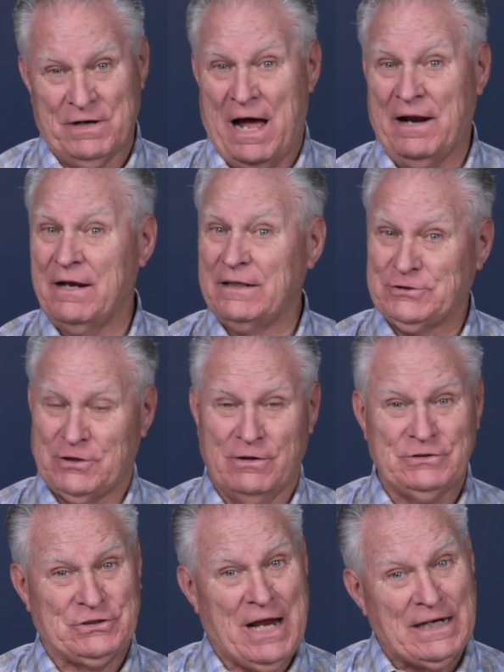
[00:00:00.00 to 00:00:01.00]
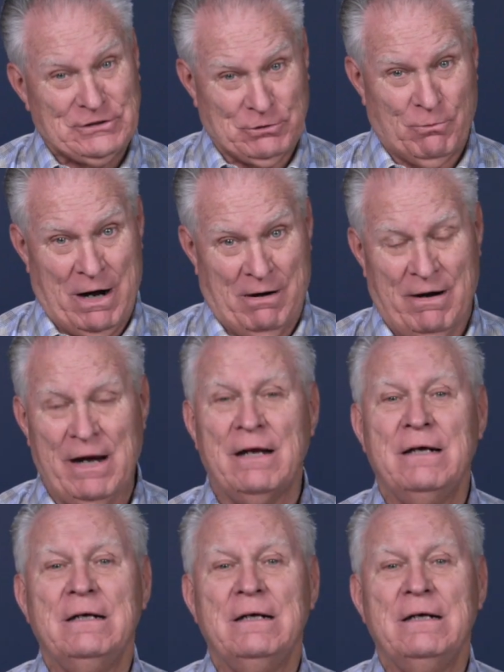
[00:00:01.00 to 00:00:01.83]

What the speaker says: not in a church sanctuary.